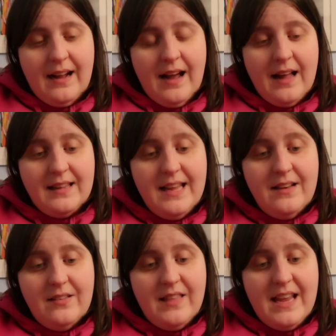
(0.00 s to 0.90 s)

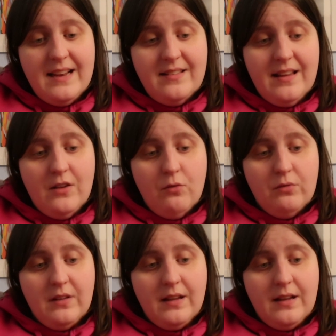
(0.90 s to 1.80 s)
Khalid, the
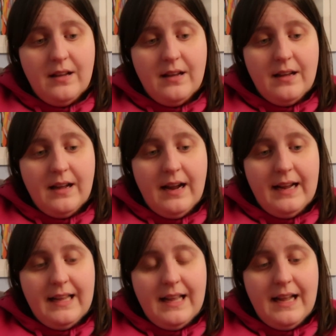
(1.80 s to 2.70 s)
18-year-old
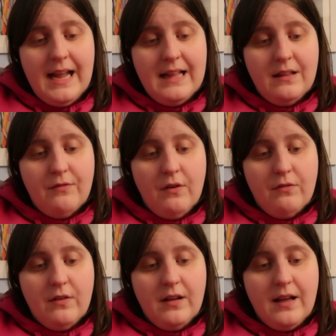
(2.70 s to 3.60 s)
Caliph of